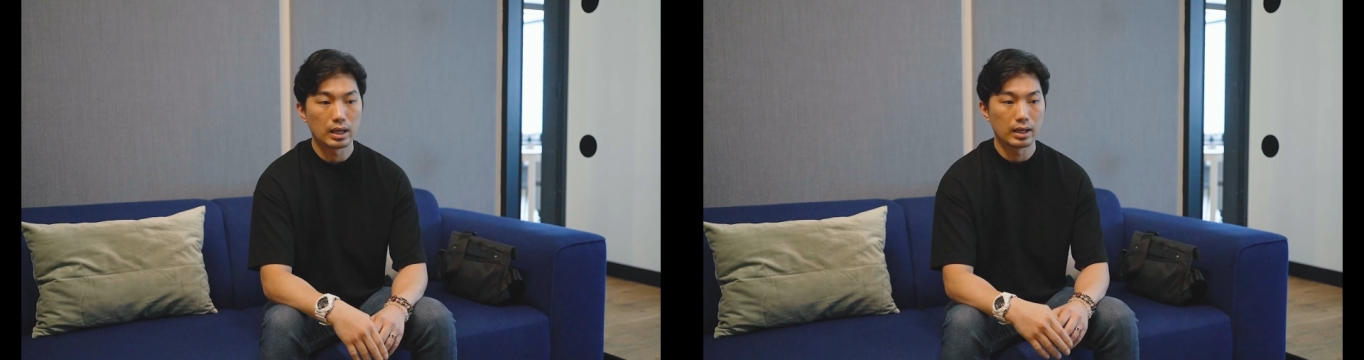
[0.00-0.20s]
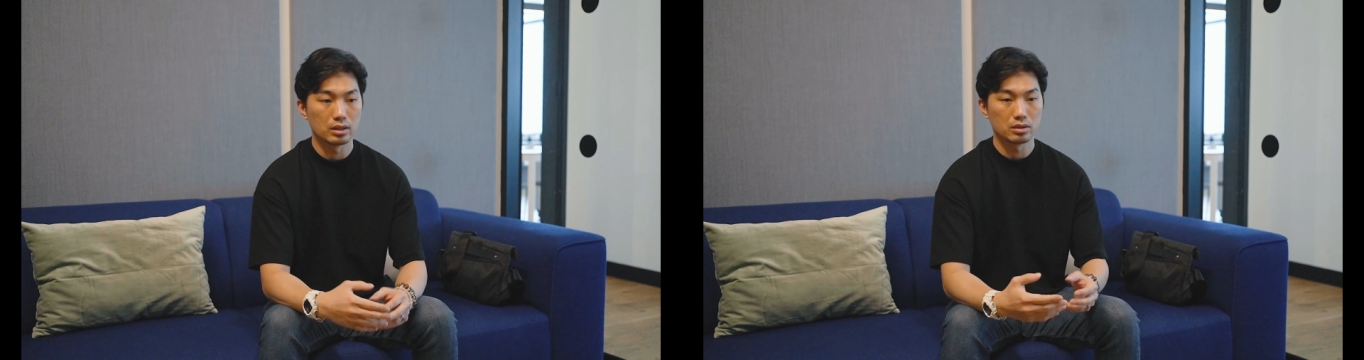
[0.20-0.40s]

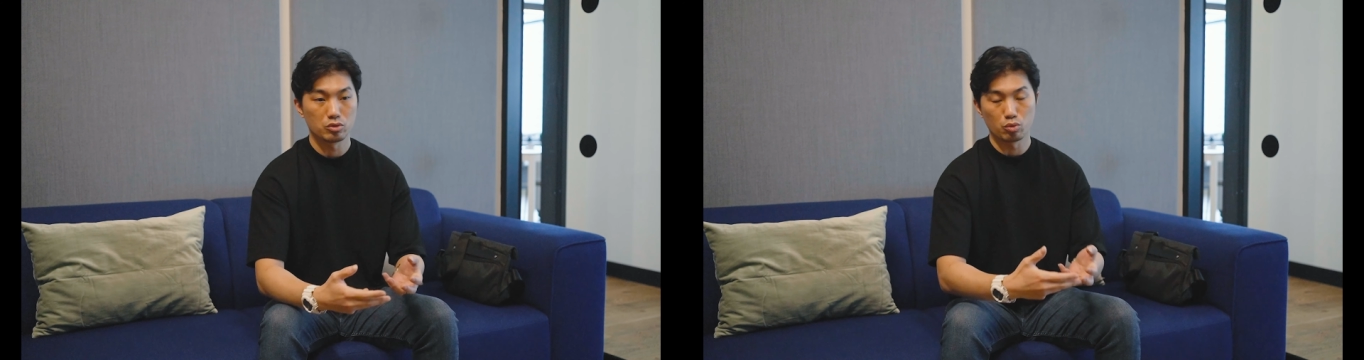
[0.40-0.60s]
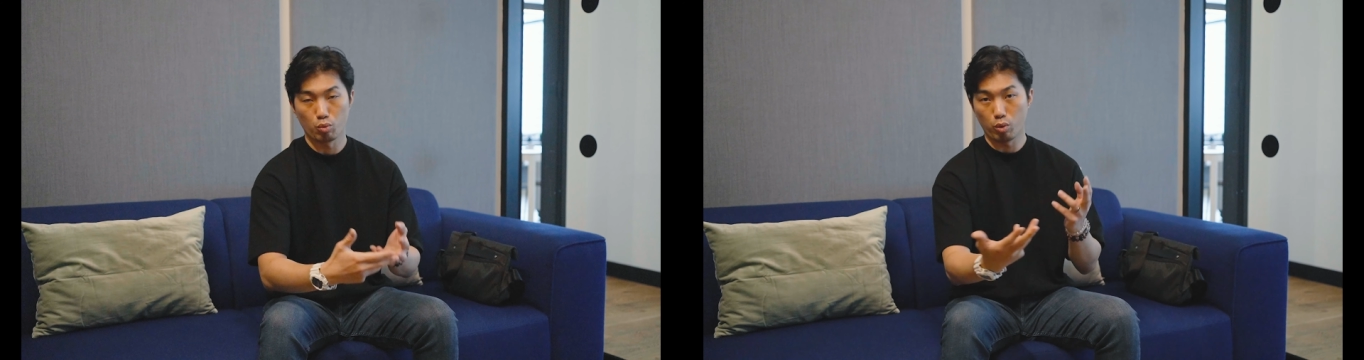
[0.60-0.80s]
and
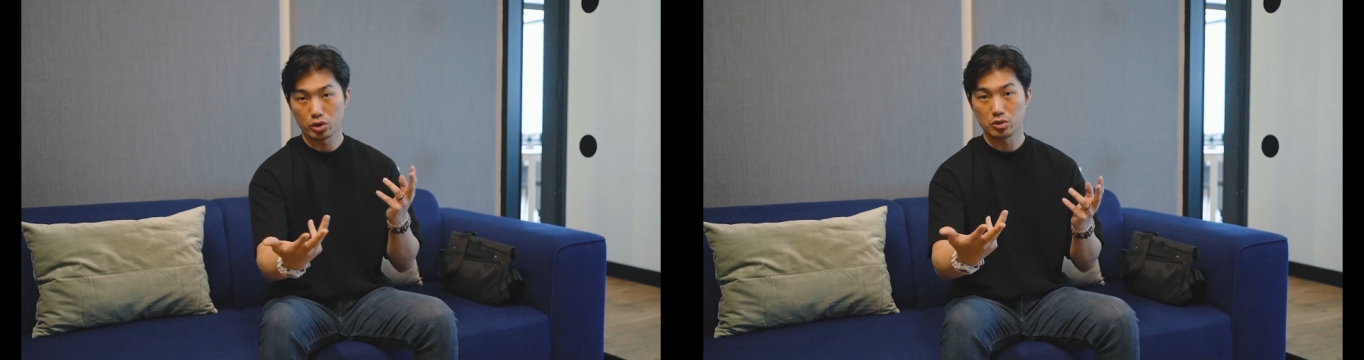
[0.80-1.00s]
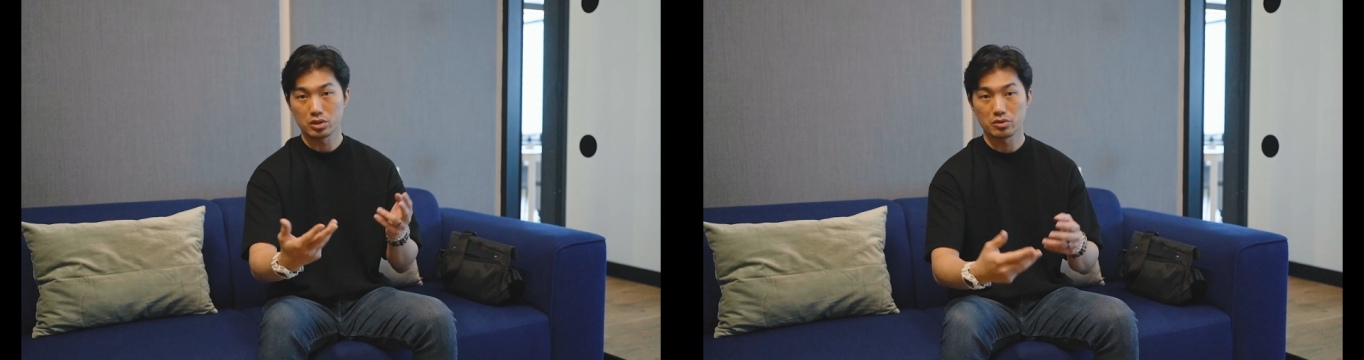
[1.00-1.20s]
it
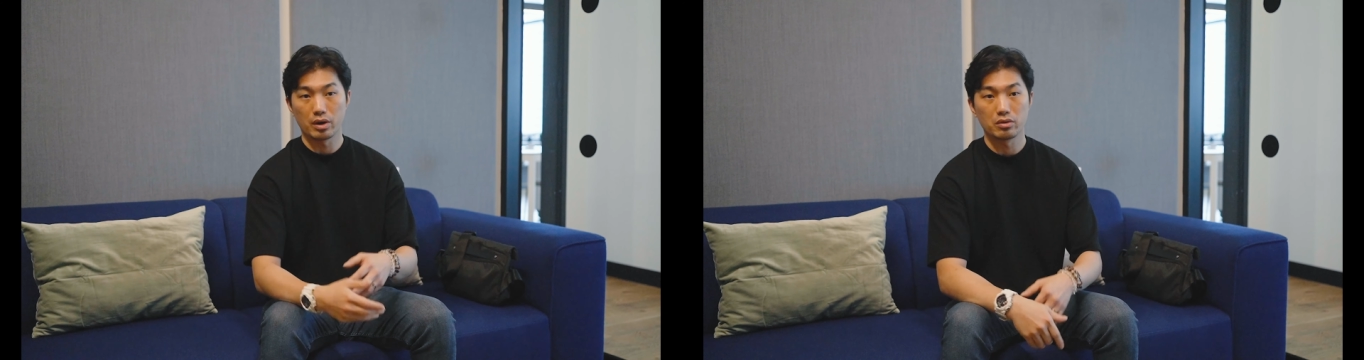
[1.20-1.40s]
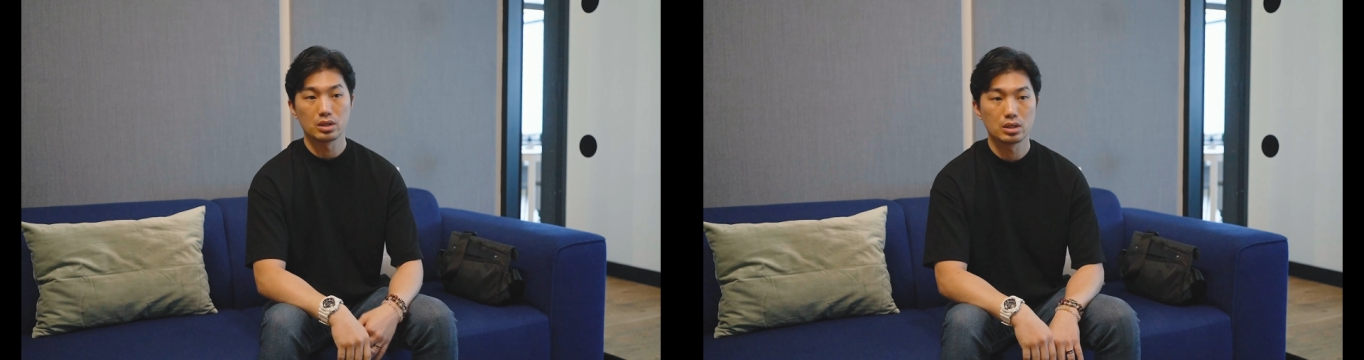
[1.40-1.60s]
washes
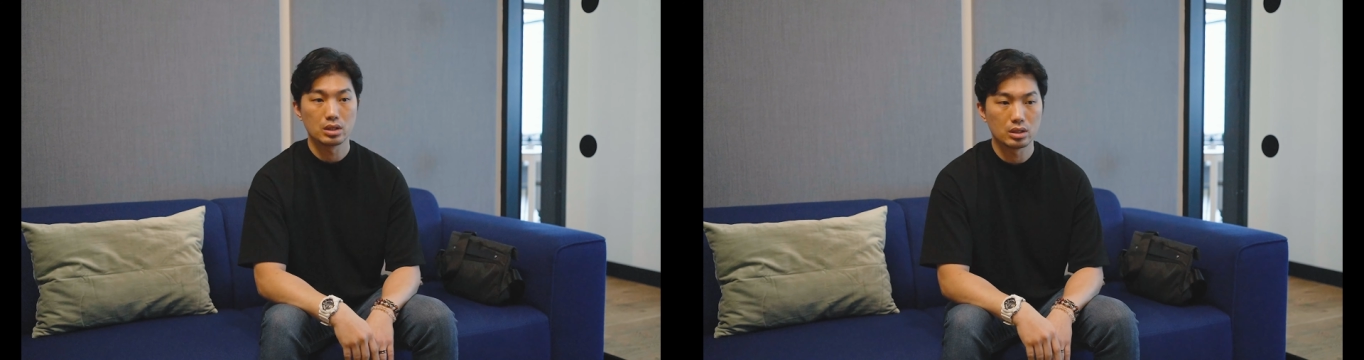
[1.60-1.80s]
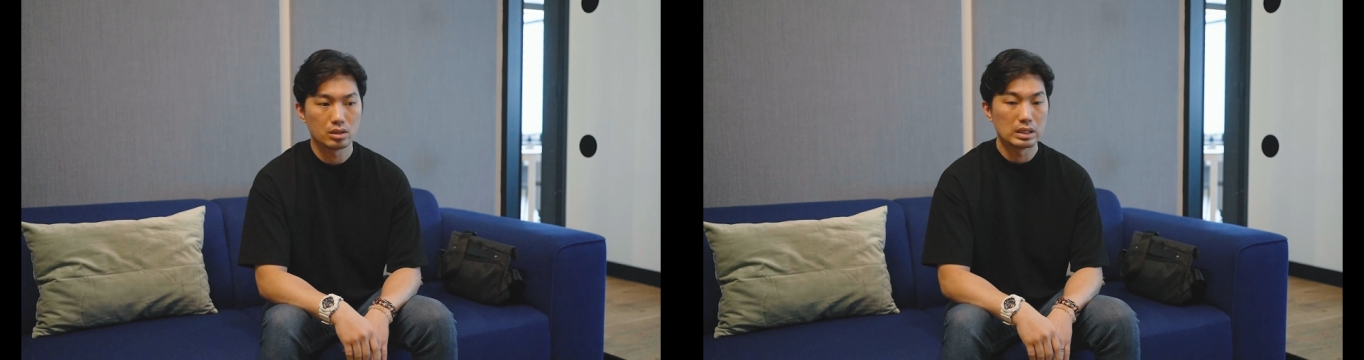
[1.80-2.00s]

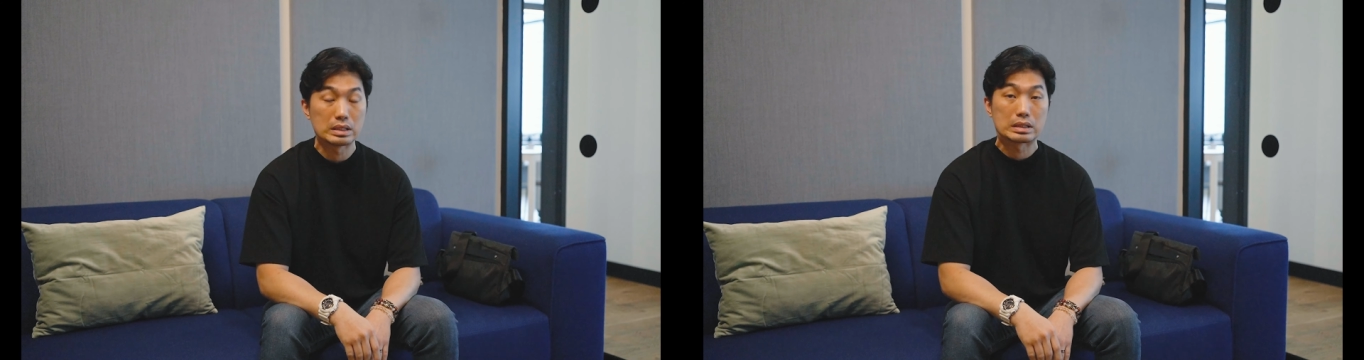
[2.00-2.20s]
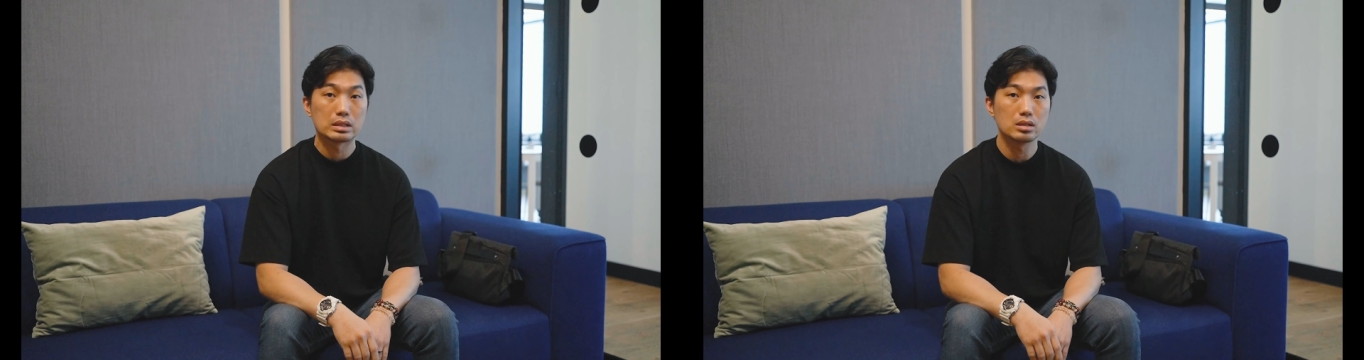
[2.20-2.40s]
very
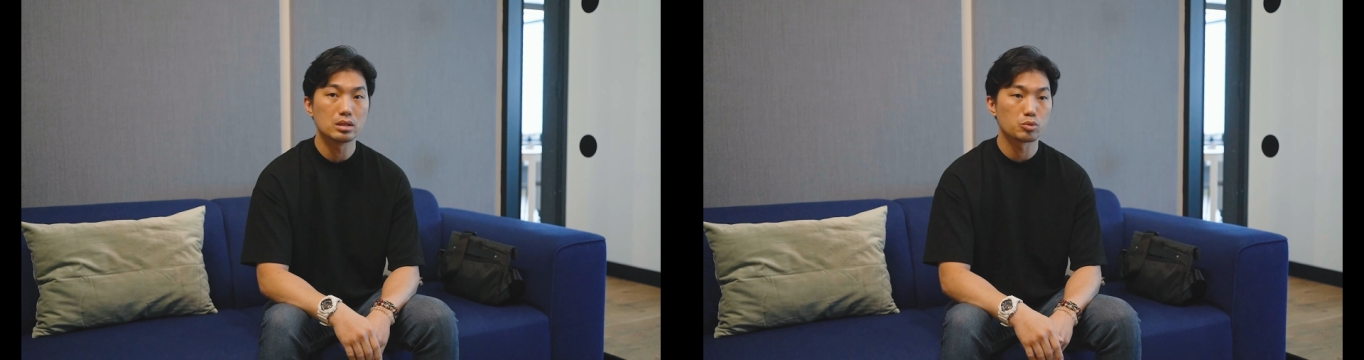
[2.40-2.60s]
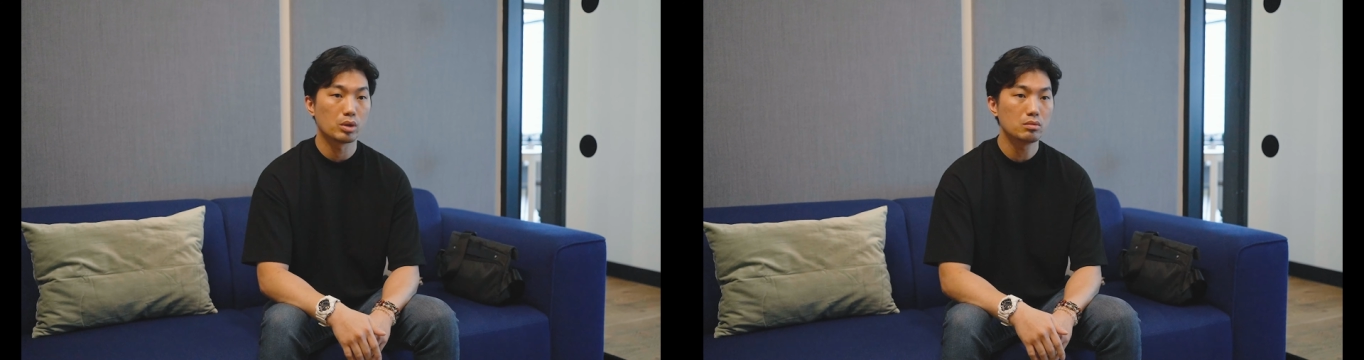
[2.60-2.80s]
easily
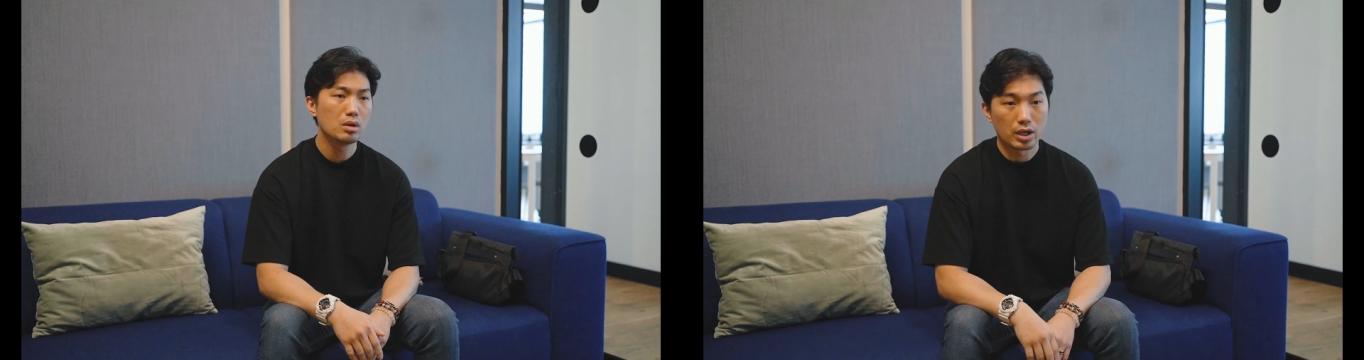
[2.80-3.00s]
as well.